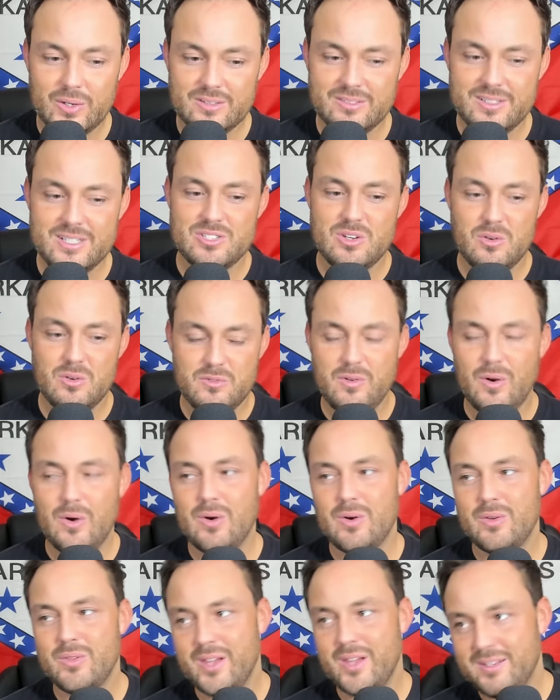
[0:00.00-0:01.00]
at least so
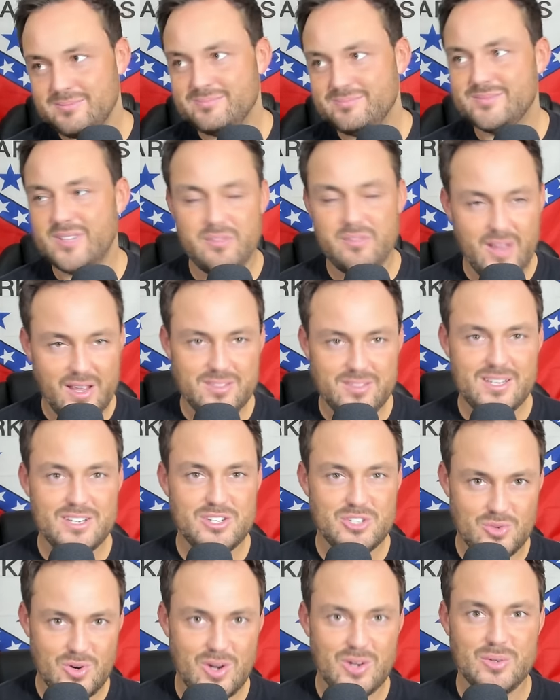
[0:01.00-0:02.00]
far, that they've had these
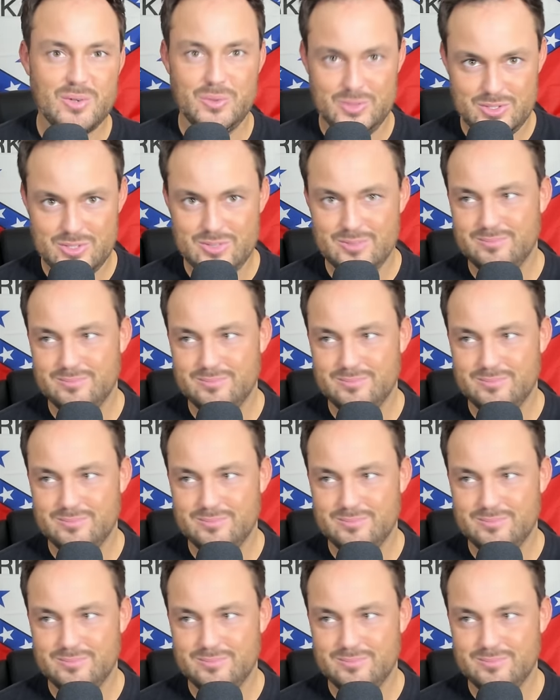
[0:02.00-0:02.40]
struggles.